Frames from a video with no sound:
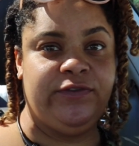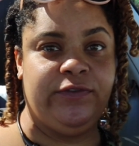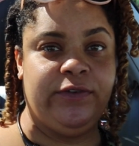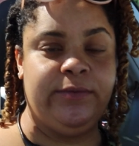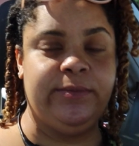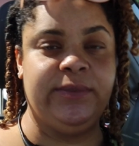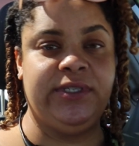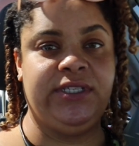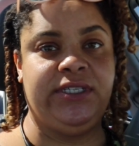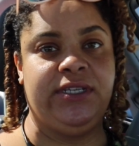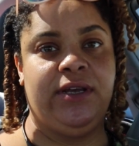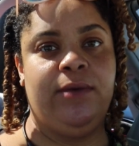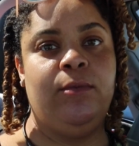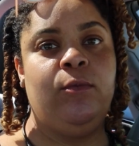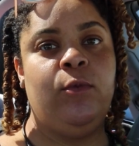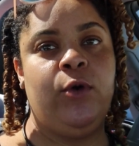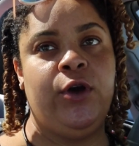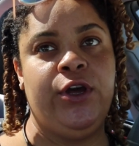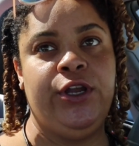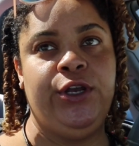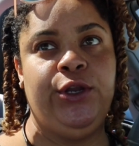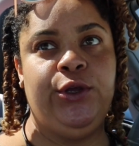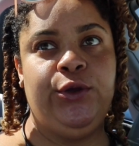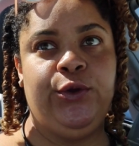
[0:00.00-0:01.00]
from
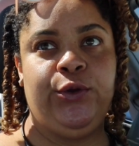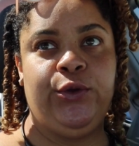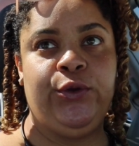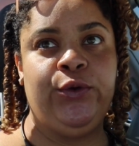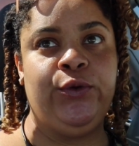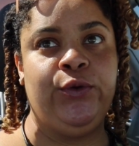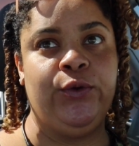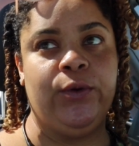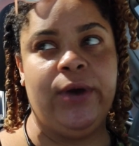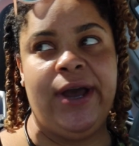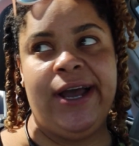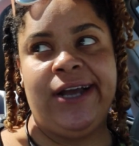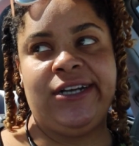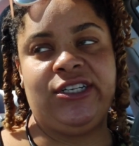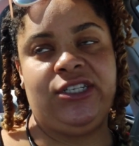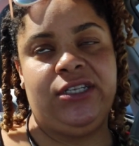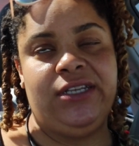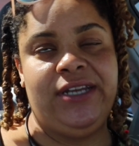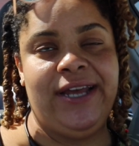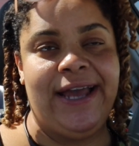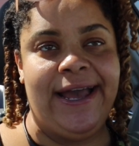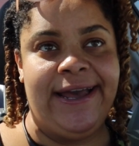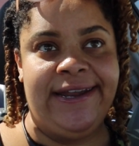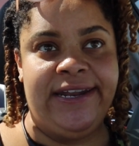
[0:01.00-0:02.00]
someone who
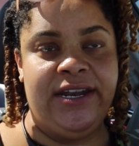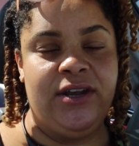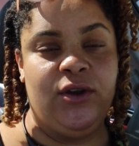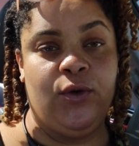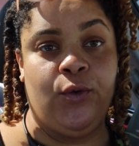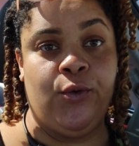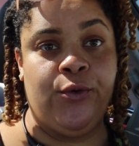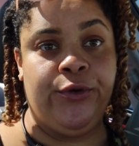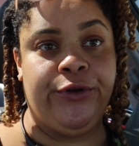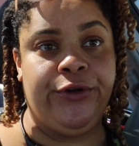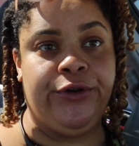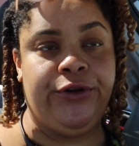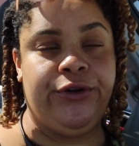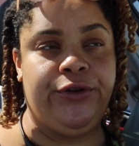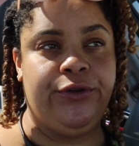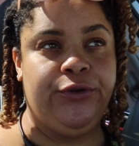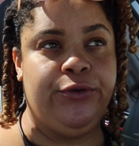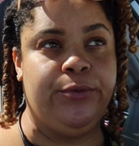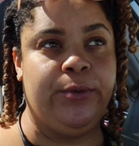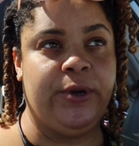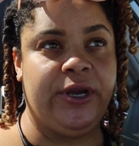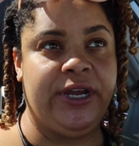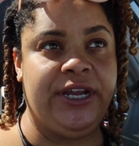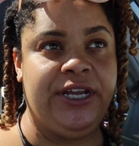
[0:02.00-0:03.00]
actually hadn't ordered
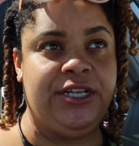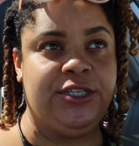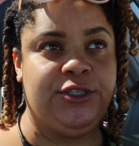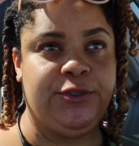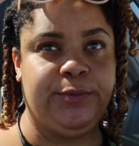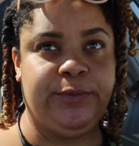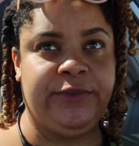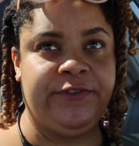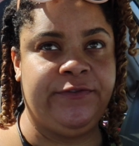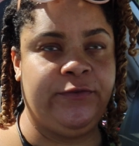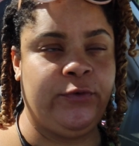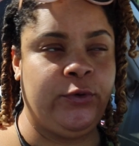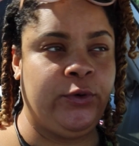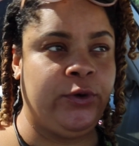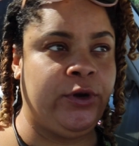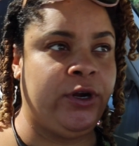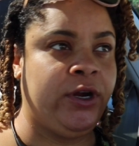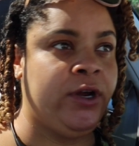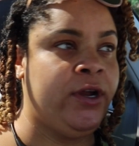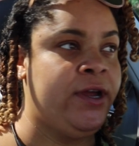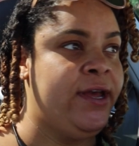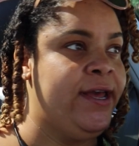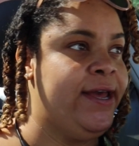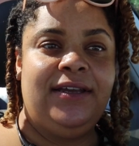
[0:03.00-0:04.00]
UberEATS
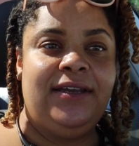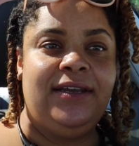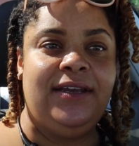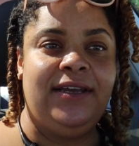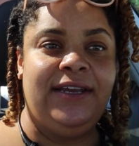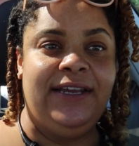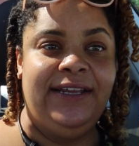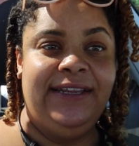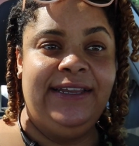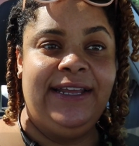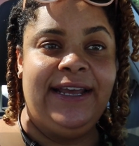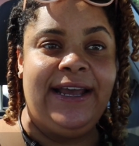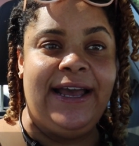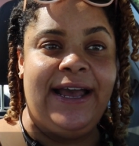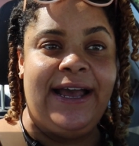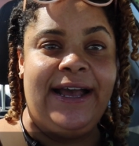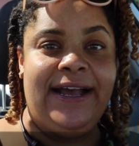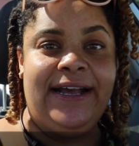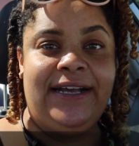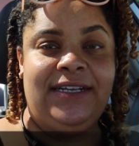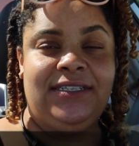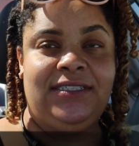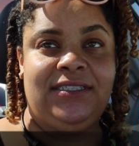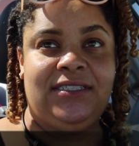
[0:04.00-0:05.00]
before, and they
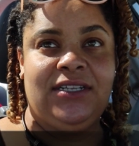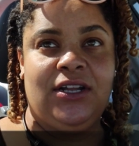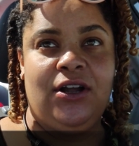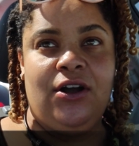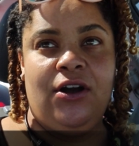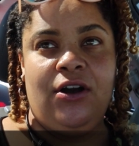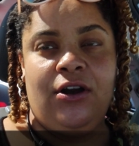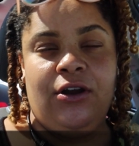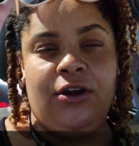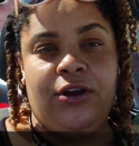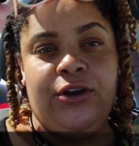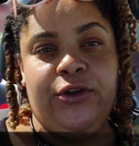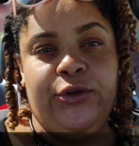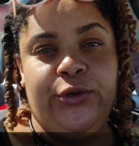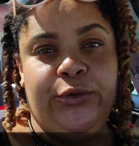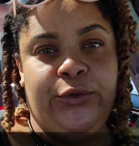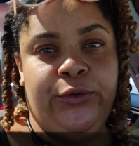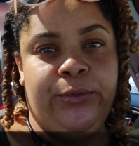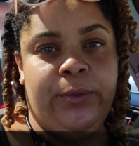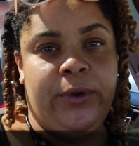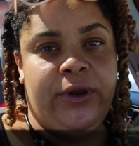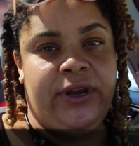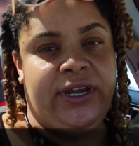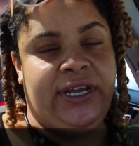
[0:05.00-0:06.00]
asked, are
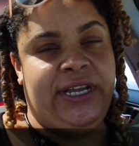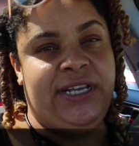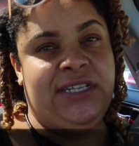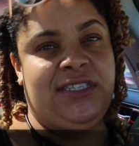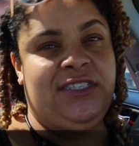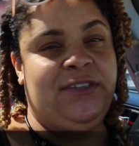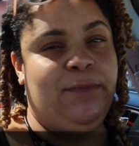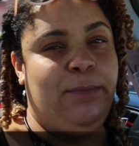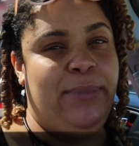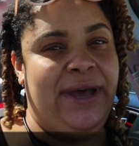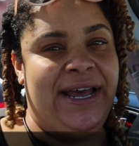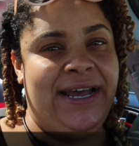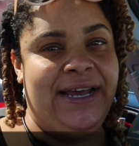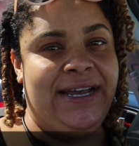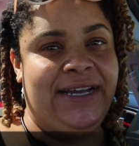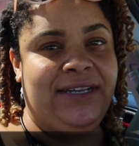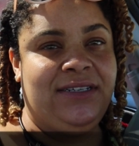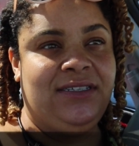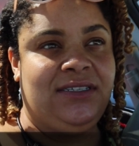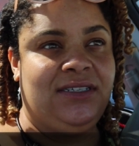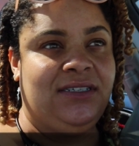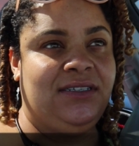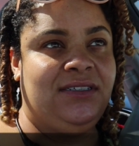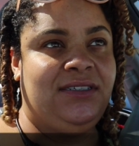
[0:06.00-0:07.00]
UberEATS
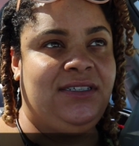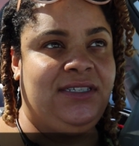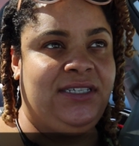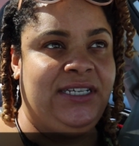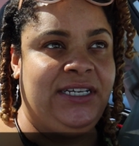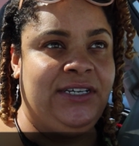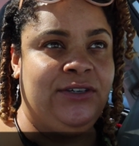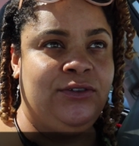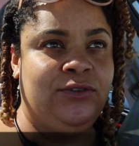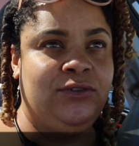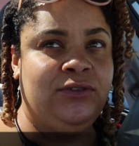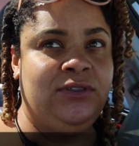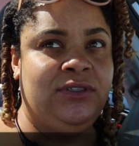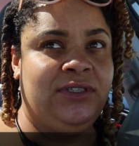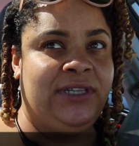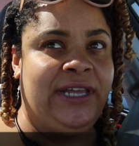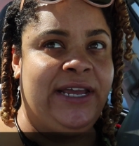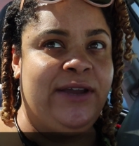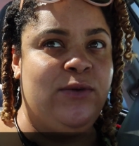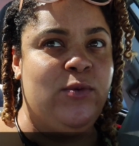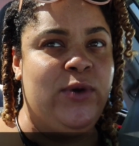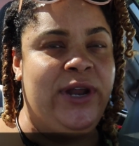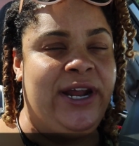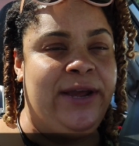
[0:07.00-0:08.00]
bags sealed?
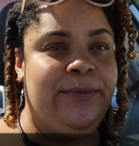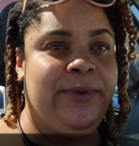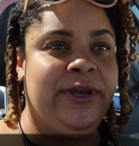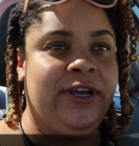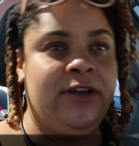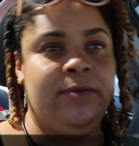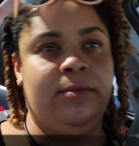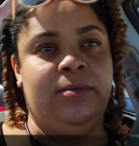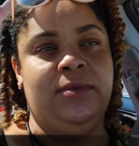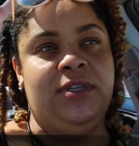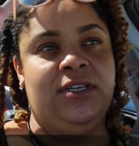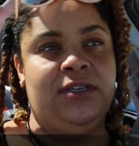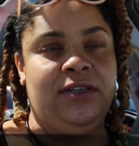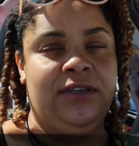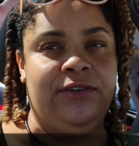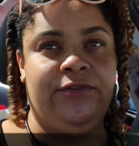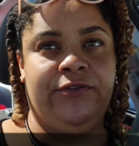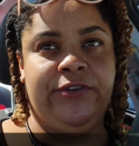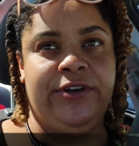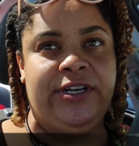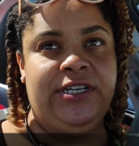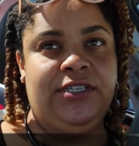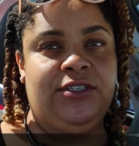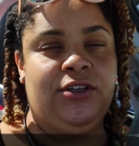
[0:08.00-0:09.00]
Like when I pick up
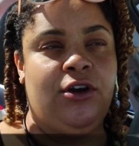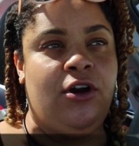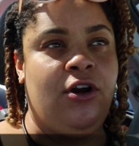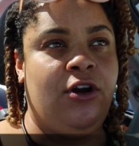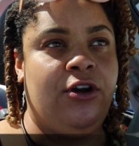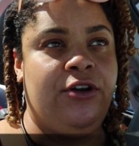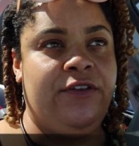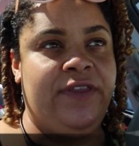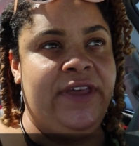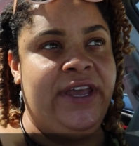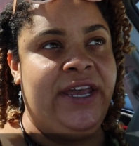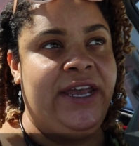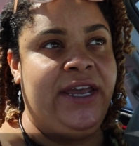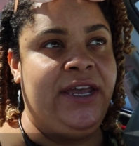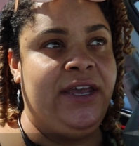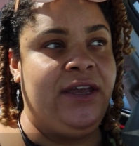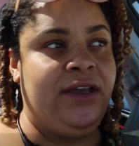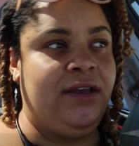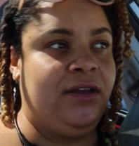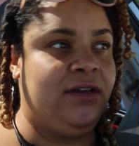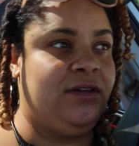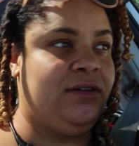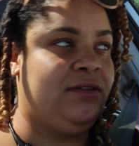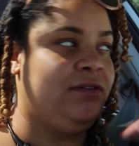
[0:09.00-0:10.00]
deliveries, are
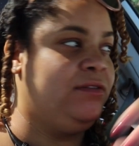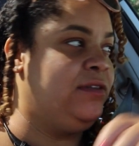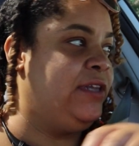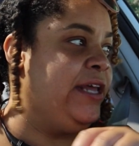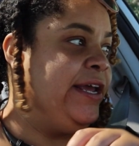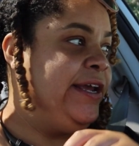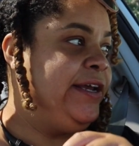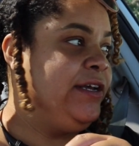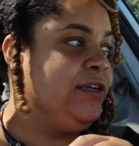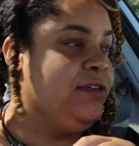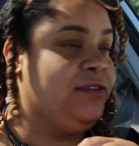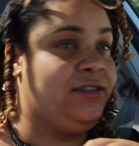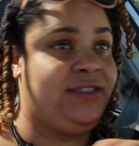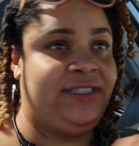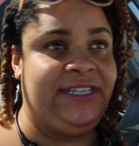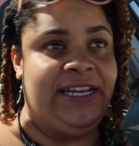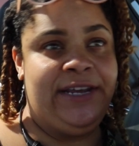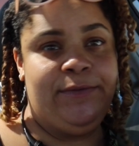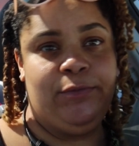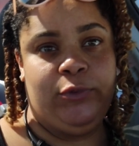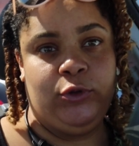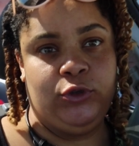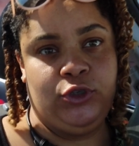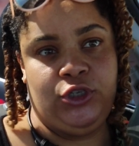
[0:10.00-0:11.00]
they like
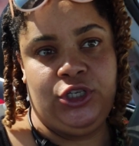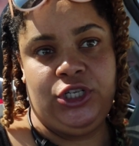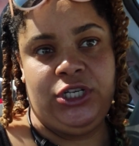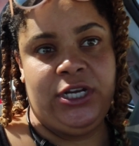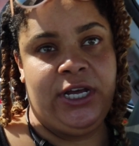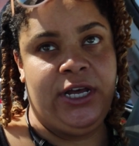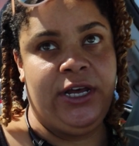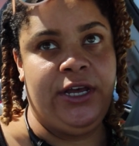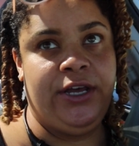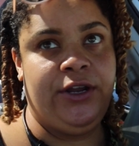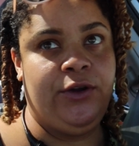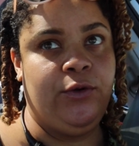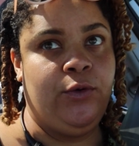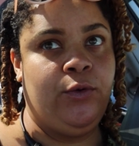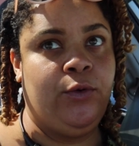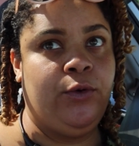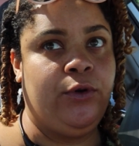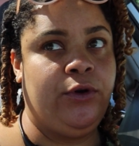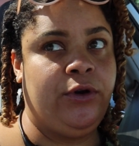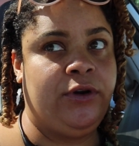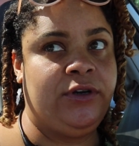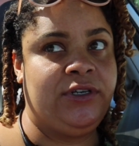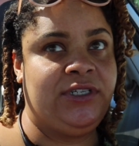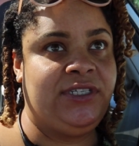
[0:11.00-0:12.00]
stapled shut
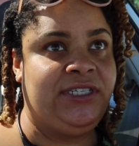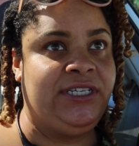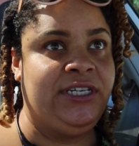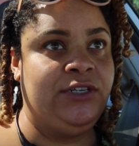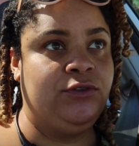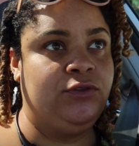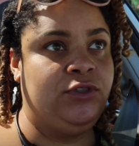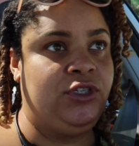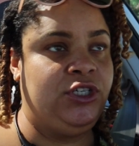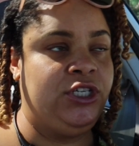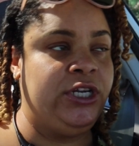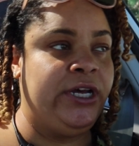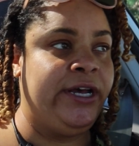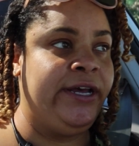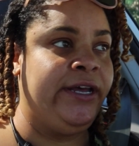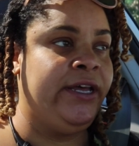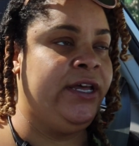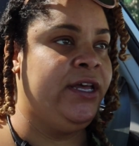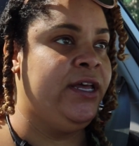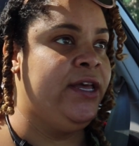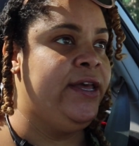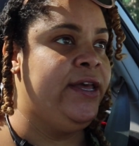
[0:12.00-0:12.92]
or sealed shut?